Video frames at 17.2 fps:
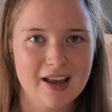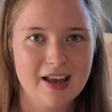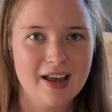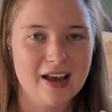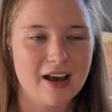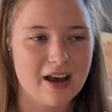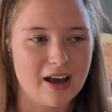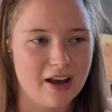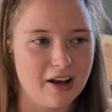
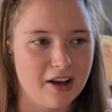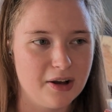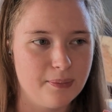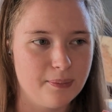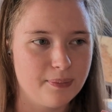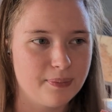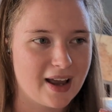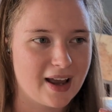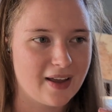
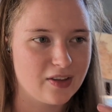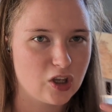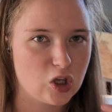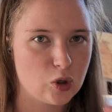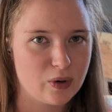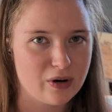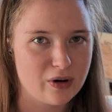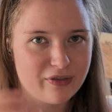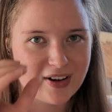And the
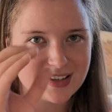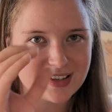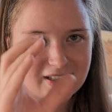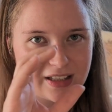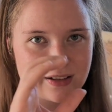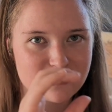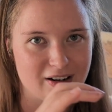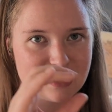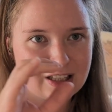human face has
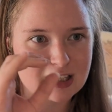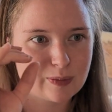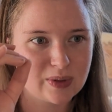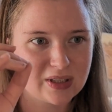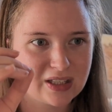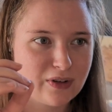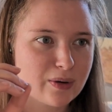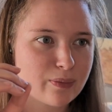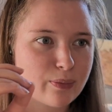very
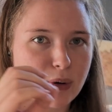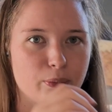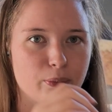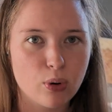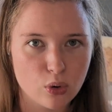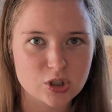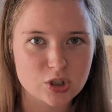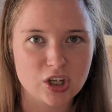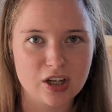specific
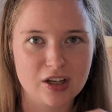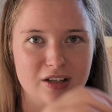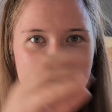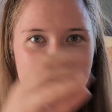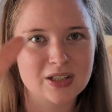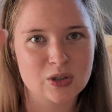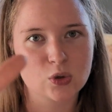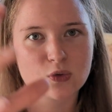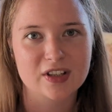proportions
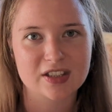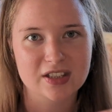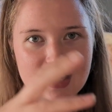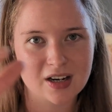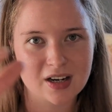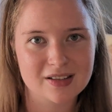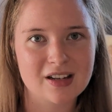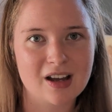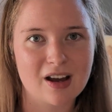and all this kind
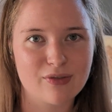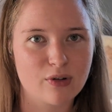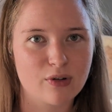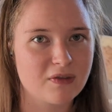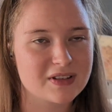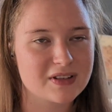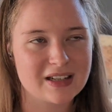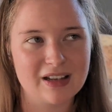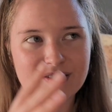of stuff.
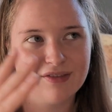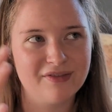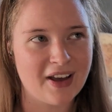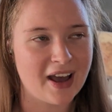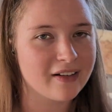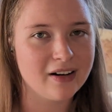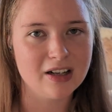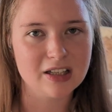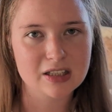Obviously, it
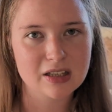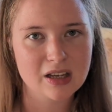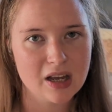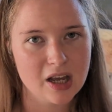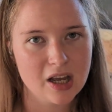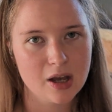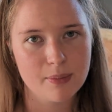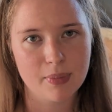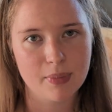varies
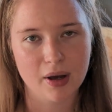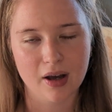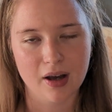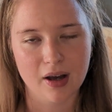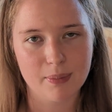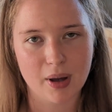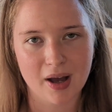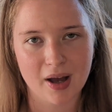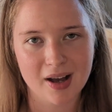per
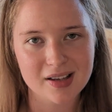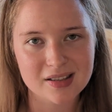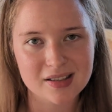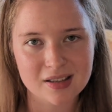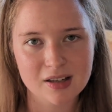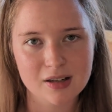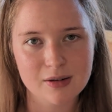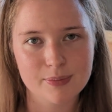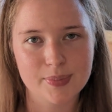
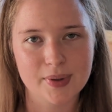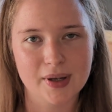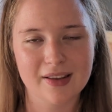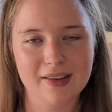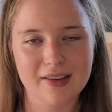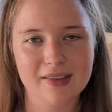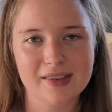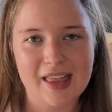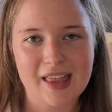person, but
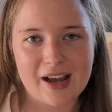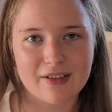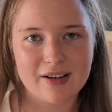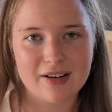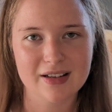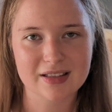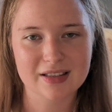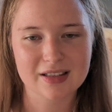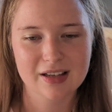there
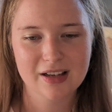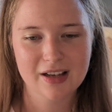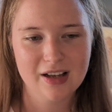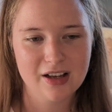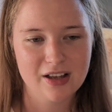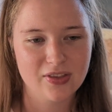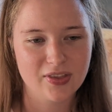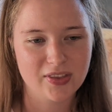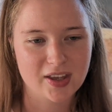is
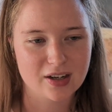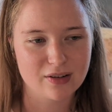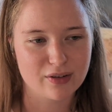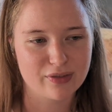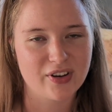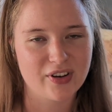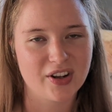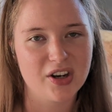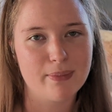kind of a
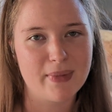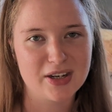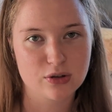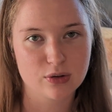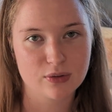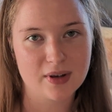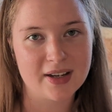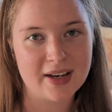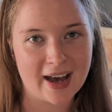
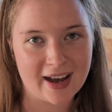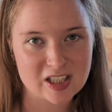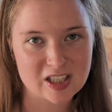fundamental anatomy